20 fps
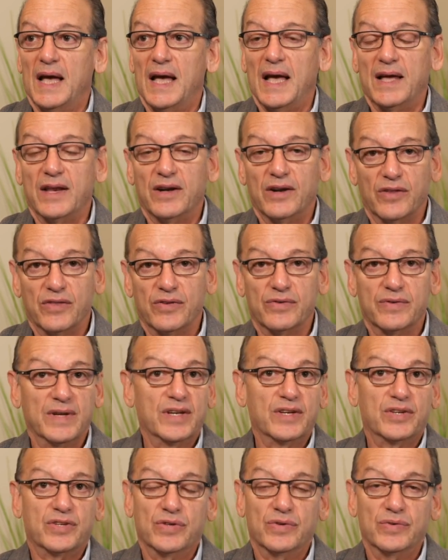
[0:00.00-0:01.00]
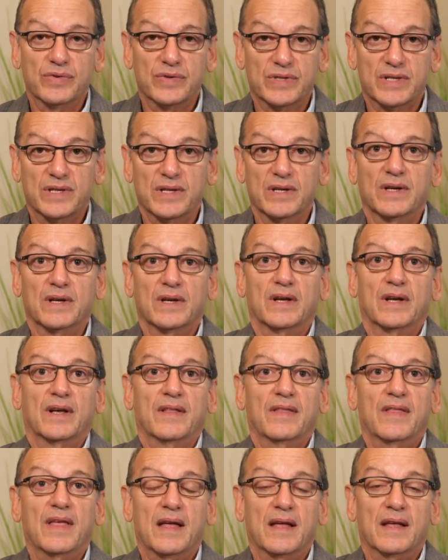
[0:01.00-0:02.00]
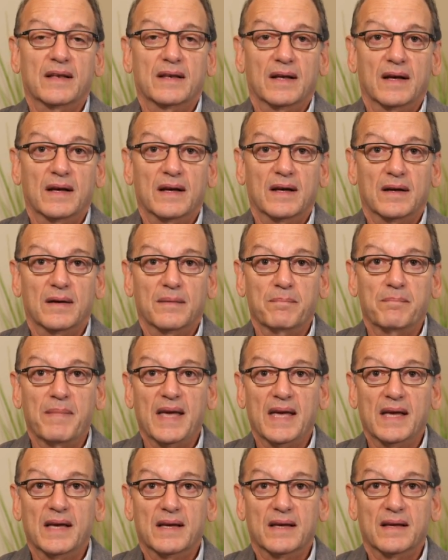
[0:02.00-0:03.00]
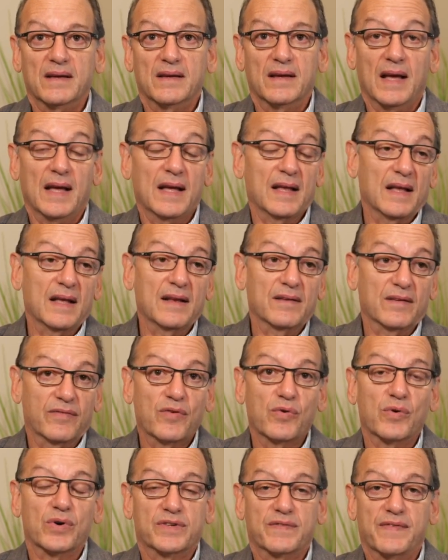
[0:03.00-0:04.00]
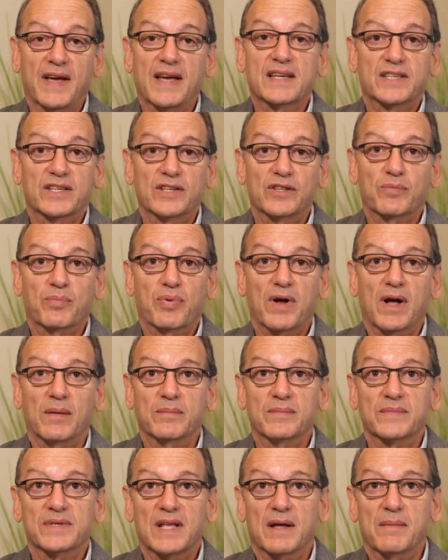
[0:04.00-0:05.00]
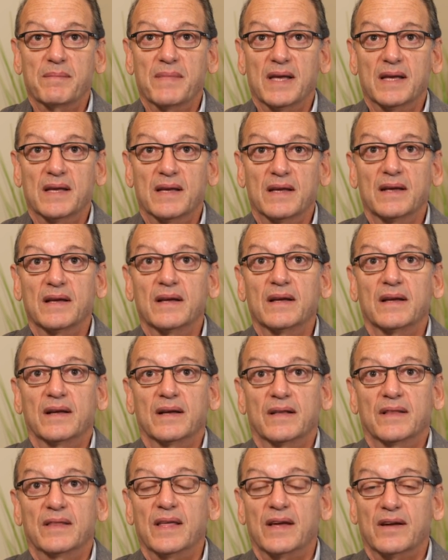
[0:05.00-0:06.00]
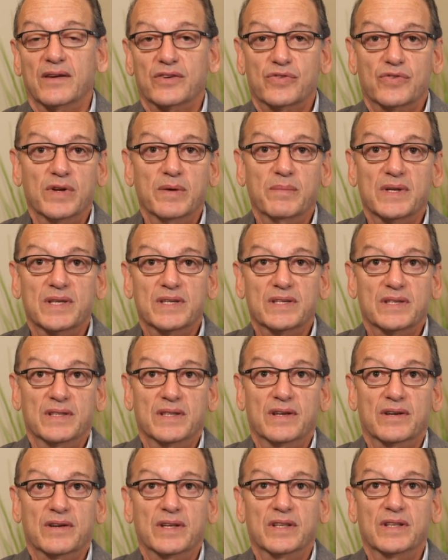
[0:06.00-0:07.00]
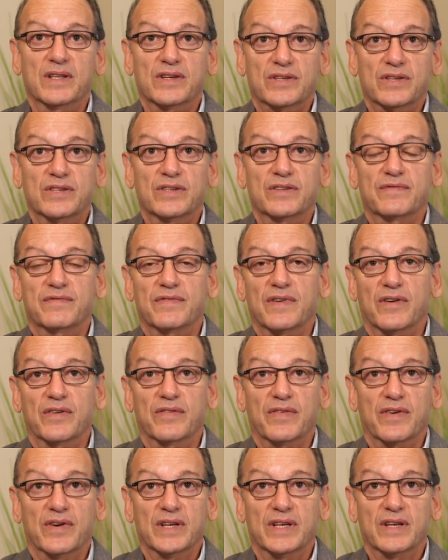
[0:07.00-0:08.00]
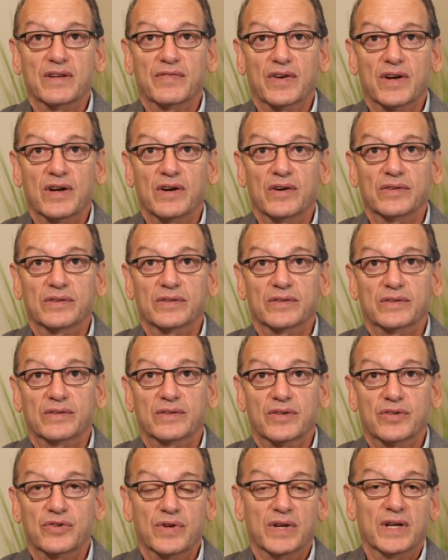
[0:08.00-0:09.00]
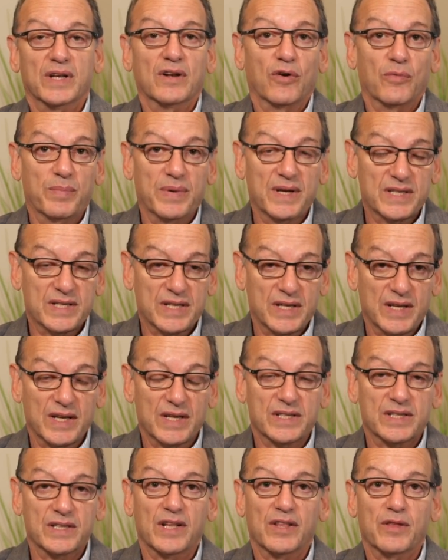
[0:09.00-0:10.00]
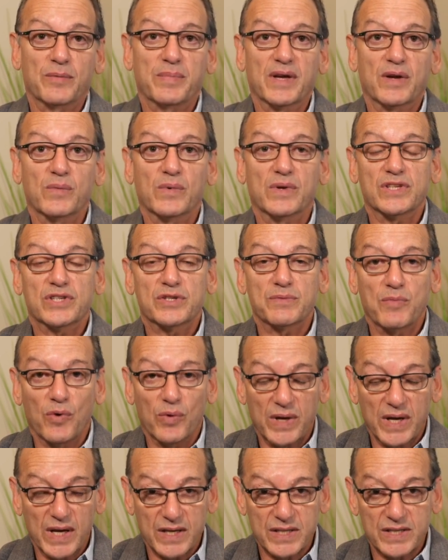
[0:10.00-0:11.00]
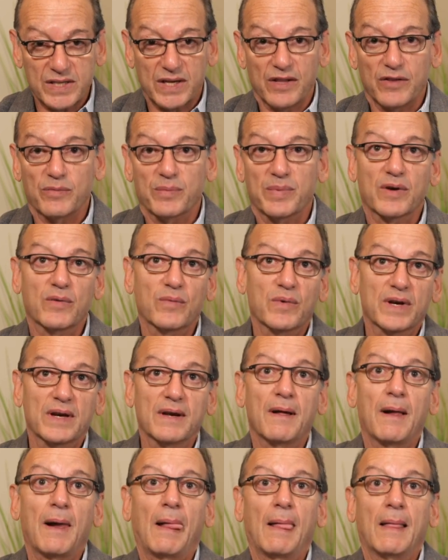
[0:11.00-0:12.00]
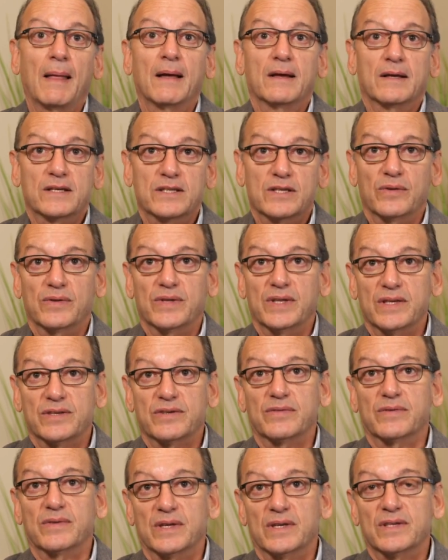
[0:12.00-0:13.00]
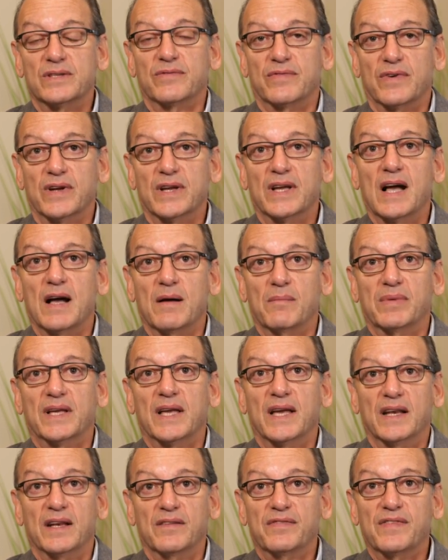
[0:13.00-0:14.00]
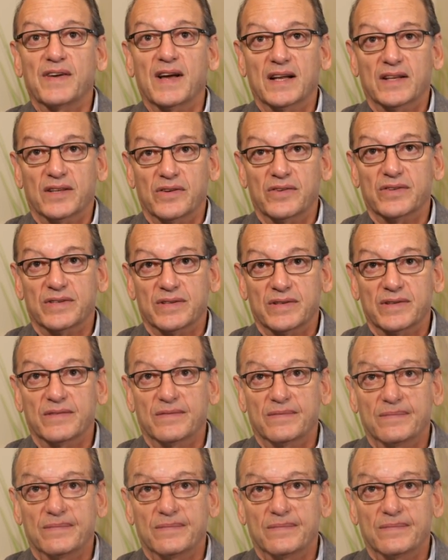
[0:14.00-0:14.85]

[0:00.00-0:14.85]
and other issues that and of course vascular problems that make their treatments and their conditions very, very difficult to treat. Obesity is another big one. Smoking is another big one. So these are very complicating factors.